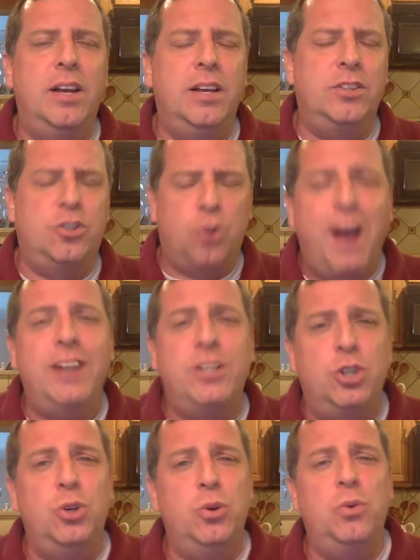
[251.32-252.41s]
trying
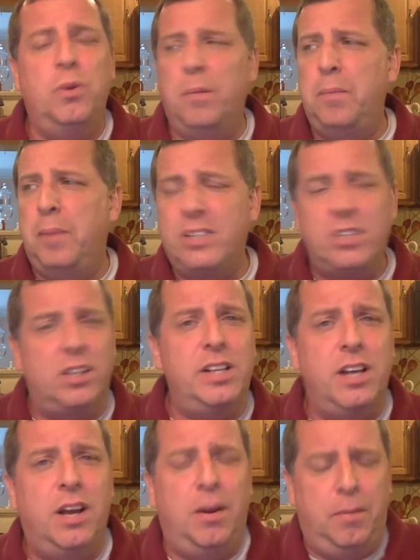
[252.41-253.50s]
to basically
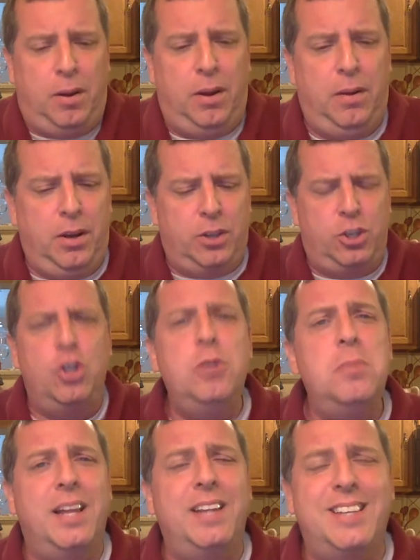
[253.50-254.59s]

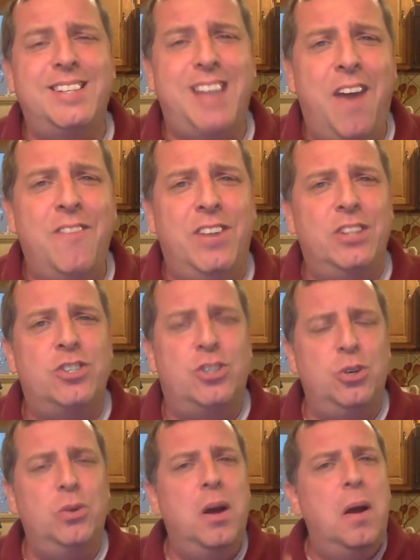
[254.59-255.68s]
accumulate this evidence
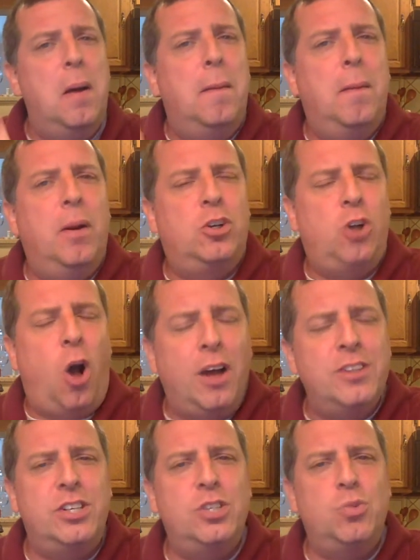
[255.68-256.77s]
to
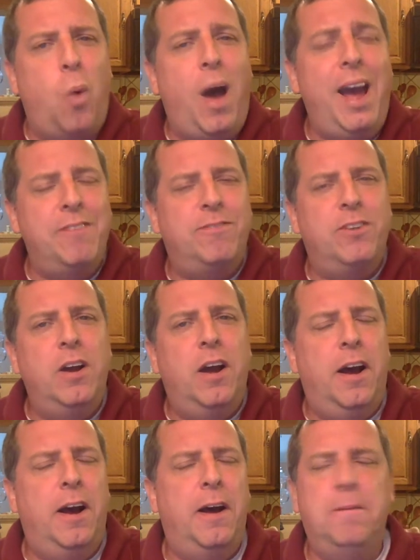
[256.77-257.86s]
cause his wife
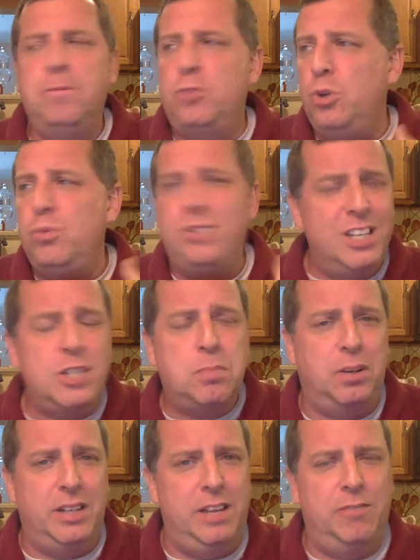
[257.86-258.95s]
to
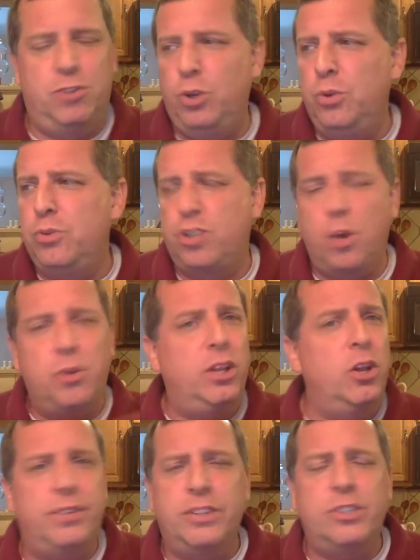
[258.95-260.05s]
disbelieve, to show that,
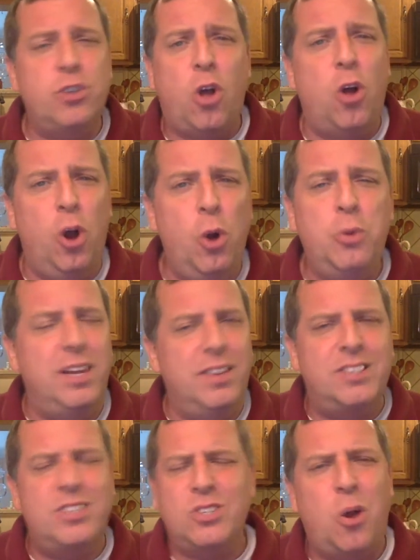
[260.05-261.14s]
look, this is all hokey,
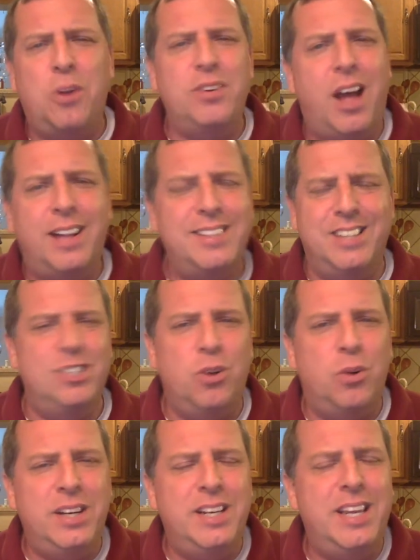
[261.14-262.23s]
this is all nonsense, you
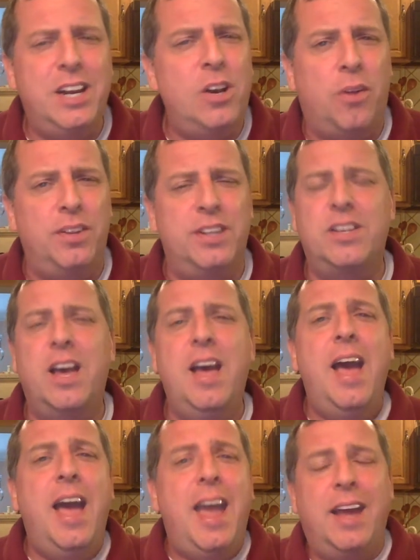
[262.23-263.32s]
don't need to get into all this.
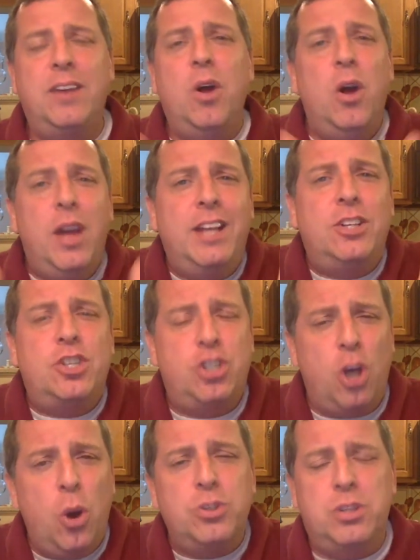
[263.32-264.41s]
And it
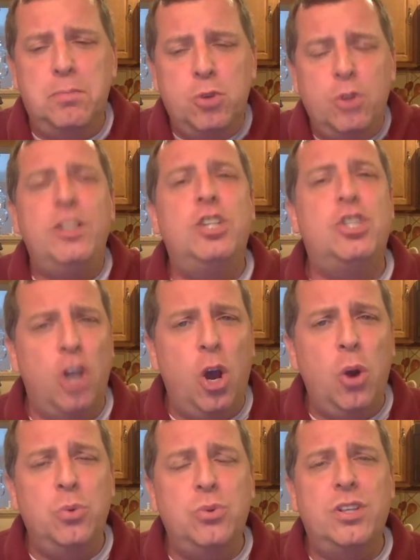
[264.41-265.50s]
shows, the movie
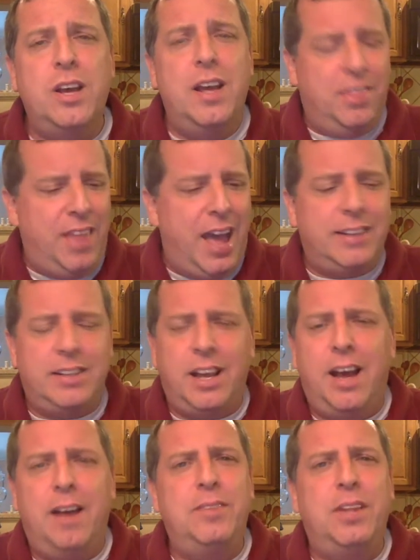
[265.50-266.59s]
shows that
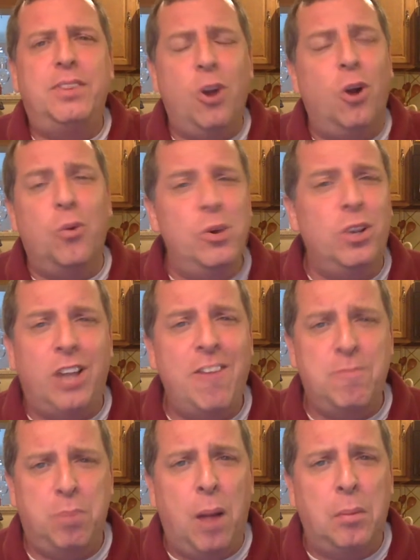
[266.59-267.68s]
that there are real
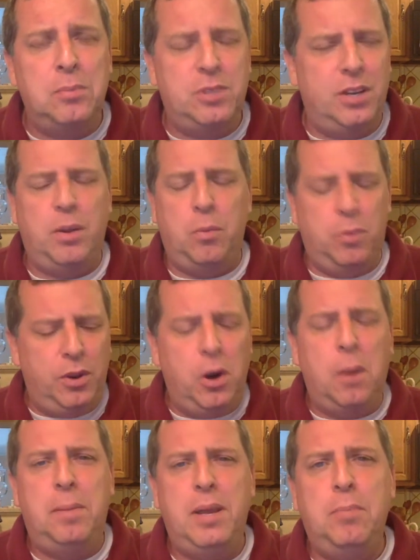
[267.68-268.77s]
life problems here, that when there
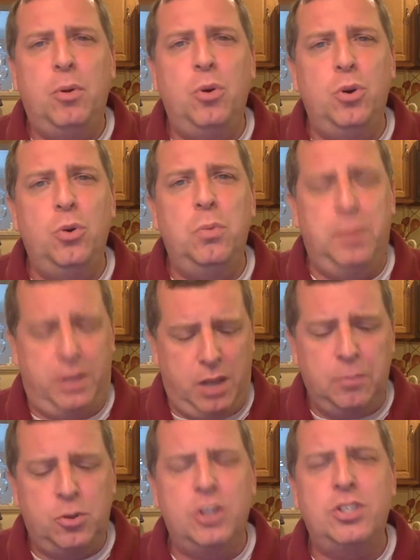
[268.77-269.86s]
are people who
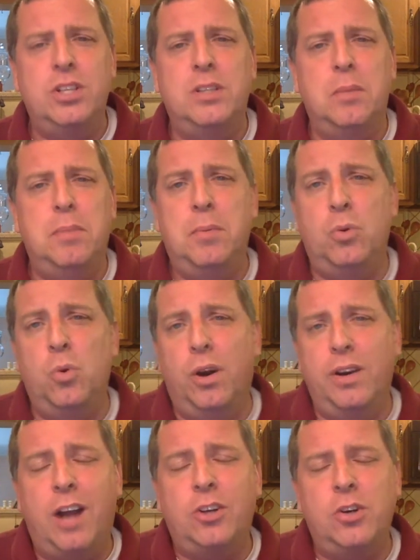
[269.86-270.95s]
become Christians and people who are
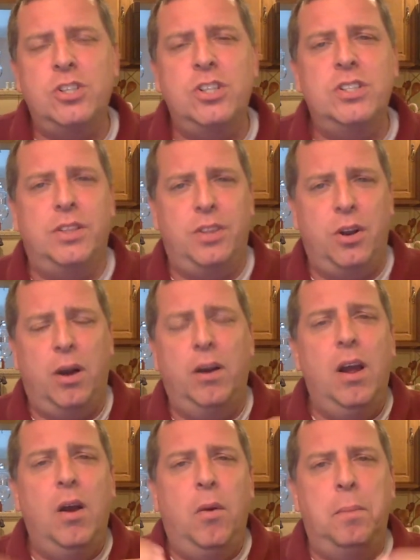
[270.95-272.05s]
not Christians, that there are
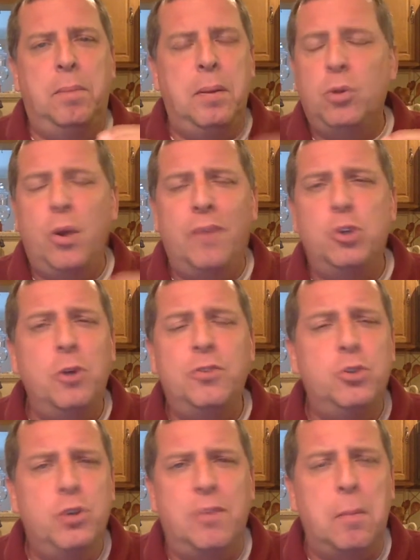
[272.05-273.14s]
people who have two
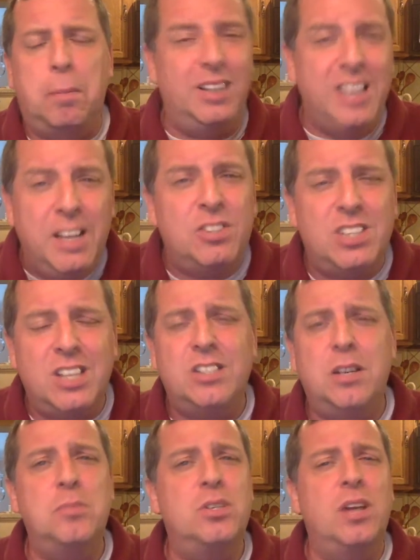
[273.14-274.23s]
different belief
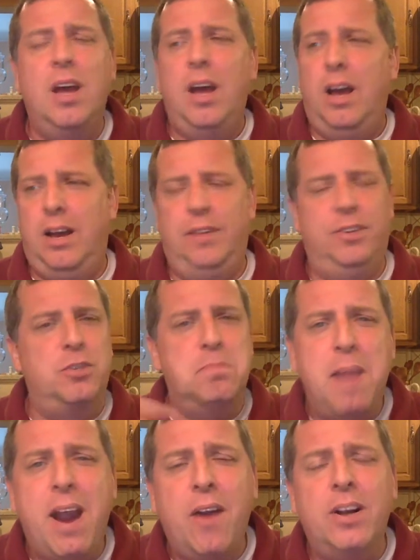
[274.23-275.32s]
systems, there's
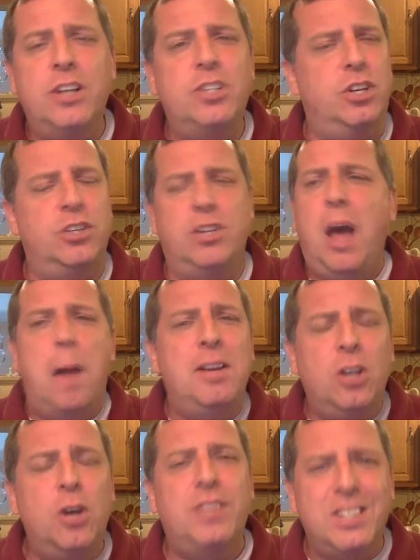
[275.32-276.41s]
marriage, there's, I
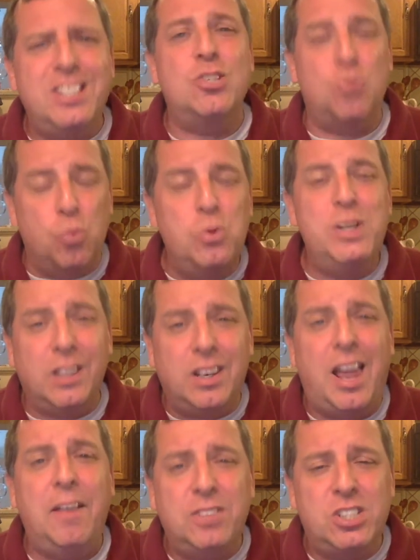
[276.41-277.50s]
mean, look, this is real
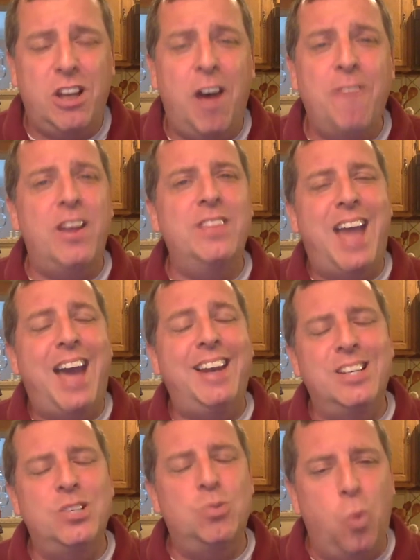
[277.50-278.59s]
life stuff, and
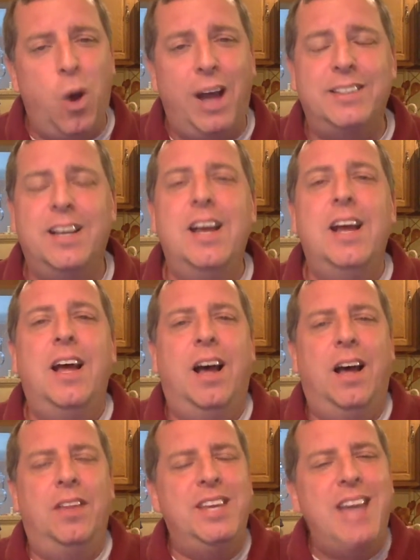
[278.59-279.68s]
that is what
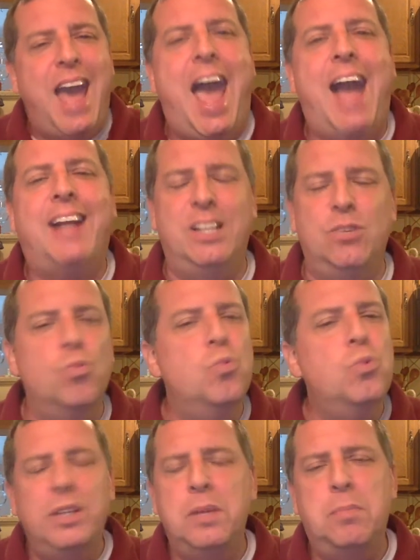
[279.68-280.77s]
the acting
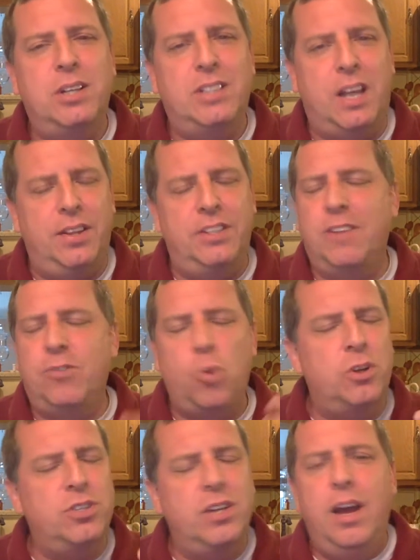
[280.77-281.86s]
really brings out of this. And of
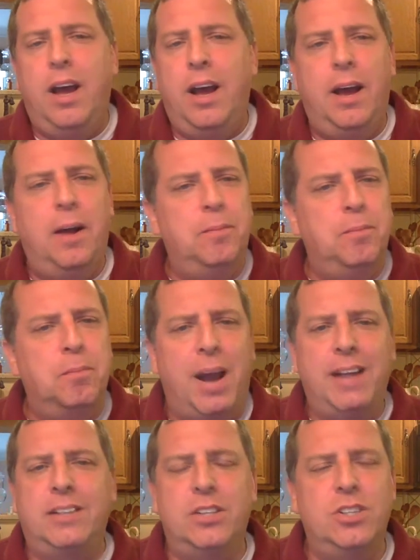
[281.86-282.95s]
course,
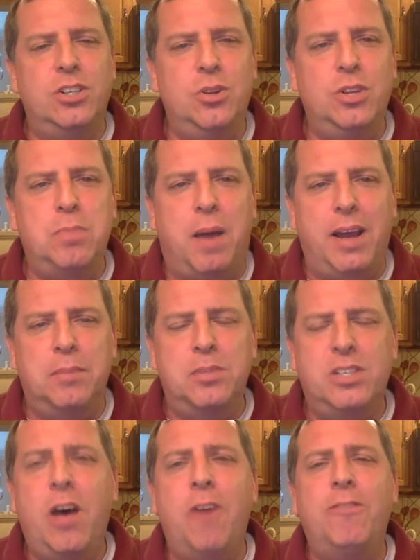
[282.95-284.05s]
Mike doesn't do this by
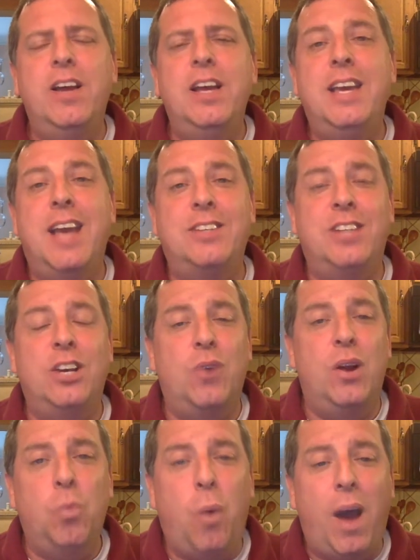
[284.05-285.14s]
himself. He has a
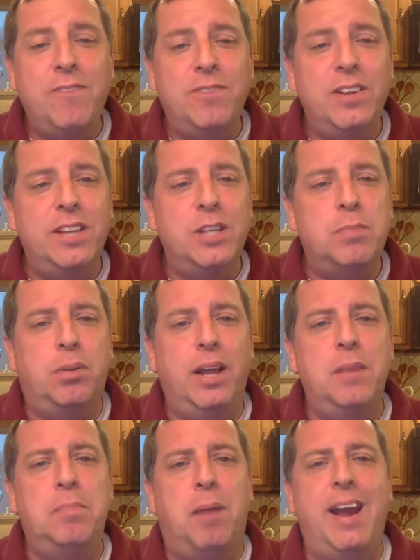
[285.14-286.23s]
great wife in this, played by